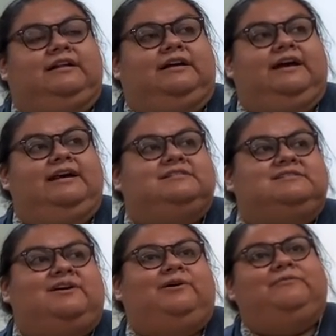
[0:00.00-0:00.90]
And
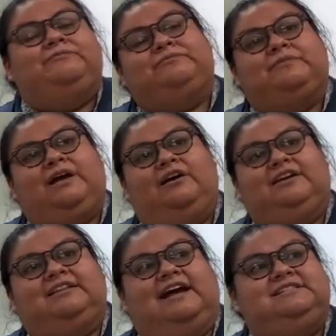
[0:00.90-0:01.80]
so I'll get
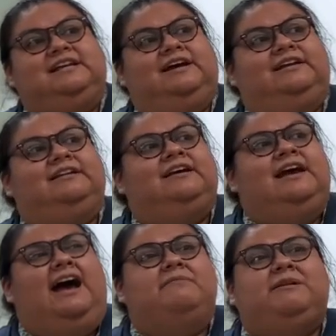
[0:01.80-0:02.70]
that done.
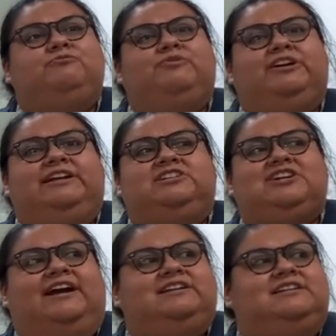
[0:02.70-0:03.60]
I've been really
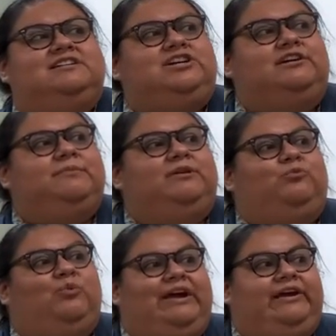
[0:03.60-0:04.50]
trying to determine
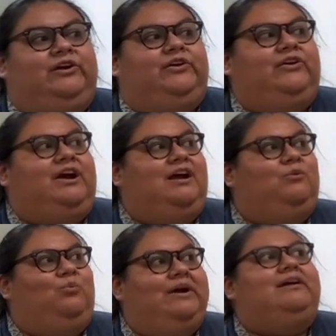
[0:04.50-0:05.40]
where
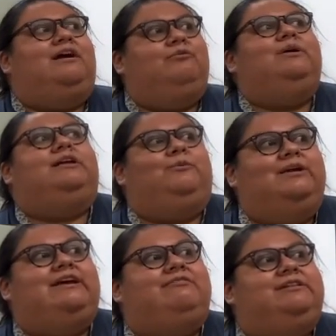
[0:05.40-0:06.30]
I really want
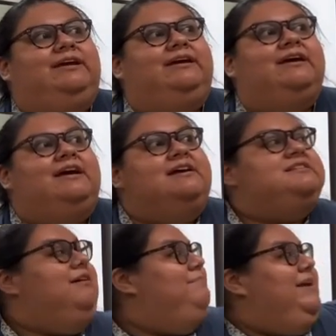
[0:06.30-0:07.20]
everything. So
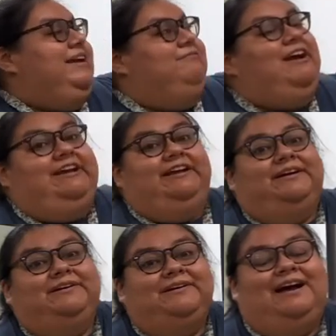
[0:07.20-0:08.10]
I'm thinking right here.